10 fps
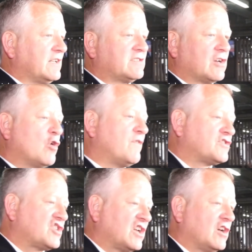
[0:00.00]
it's over
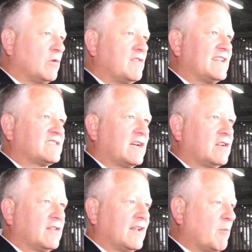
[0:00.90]
to you and this, that
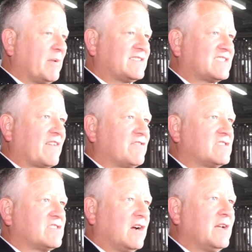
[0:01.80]
and the other. They got beat
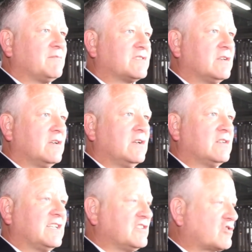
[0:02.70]
7 times.
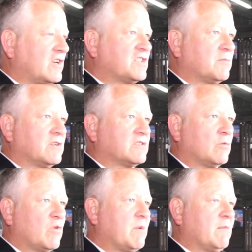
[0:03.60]
Since Christmas.
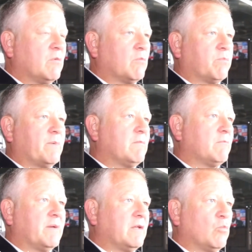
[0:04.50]
We've been
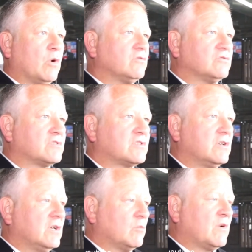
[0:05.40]
beaten once.
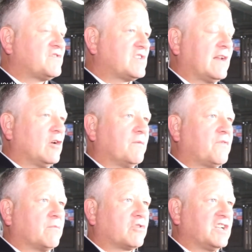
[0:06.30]
We've set it up
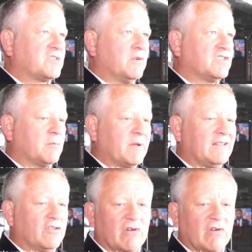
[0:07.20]
from Christmas to be in the